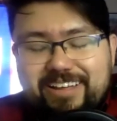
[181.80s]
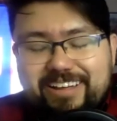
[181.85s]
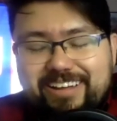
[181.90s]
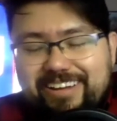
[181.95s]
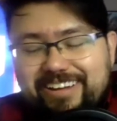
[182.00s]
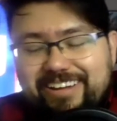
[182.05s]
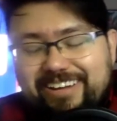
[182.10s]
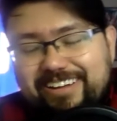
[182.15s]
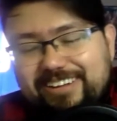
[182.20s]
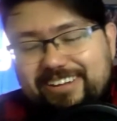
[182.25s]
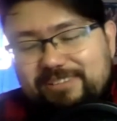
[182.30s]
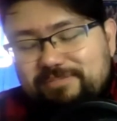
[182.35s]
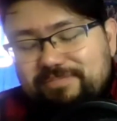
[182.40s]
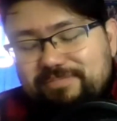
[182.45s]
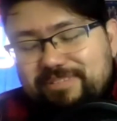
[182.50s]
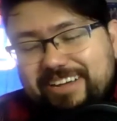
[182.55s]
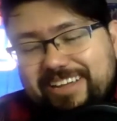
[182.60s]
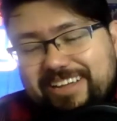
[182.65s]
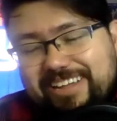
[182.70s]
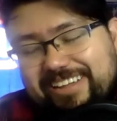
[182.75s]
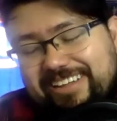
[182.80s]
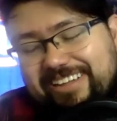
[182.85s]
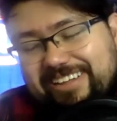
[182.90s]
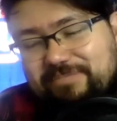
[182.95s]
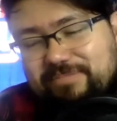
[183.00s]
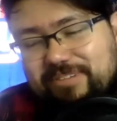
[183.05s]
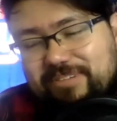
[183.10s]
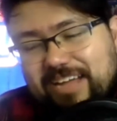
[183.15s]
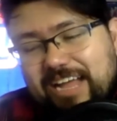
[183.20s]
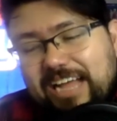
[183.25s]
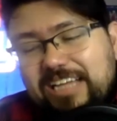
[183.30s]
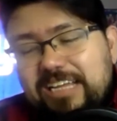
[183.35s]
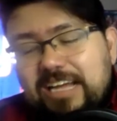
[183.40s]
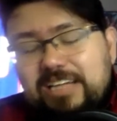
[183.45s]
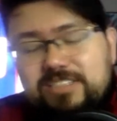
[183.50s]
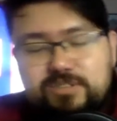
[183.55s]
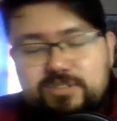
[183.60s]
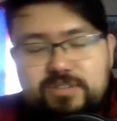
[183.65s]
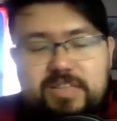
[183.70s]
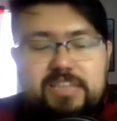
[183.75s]
um, um, but but I, I,
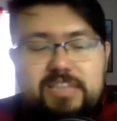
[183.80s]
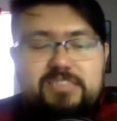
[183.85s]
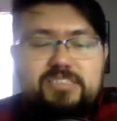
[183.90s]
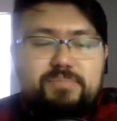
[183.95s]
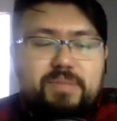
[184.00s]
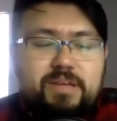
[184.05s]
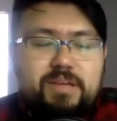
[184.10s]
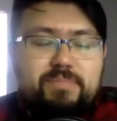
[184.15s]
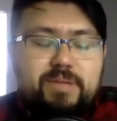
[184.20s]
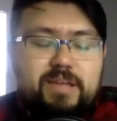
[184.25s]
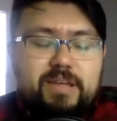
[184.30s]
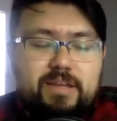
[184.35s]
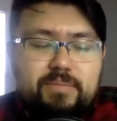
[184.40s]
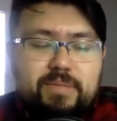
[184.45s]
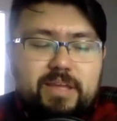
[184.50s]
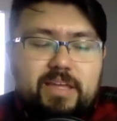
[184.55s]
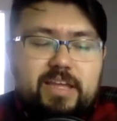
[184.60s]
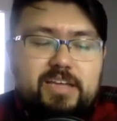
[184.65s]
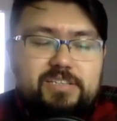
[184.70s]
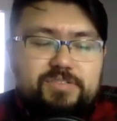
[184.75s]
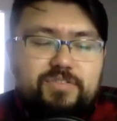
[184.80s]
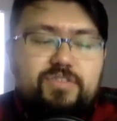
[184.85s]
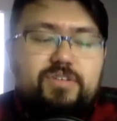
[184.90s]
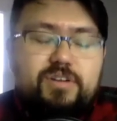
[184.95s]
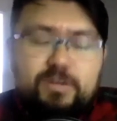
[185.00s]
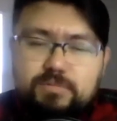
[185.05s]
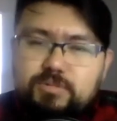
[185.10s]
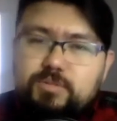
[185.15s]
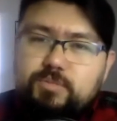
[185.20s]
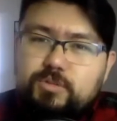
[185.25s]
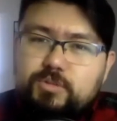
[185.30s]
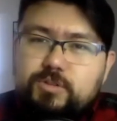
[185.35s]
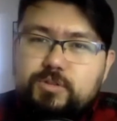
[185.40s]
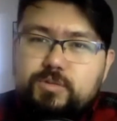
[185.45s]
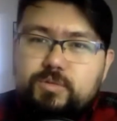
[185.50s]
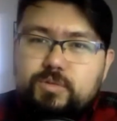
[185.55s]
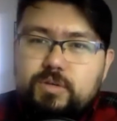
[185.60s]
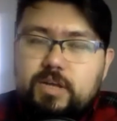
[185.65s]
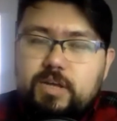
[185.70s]
do that to make my my guests feel comfortable too,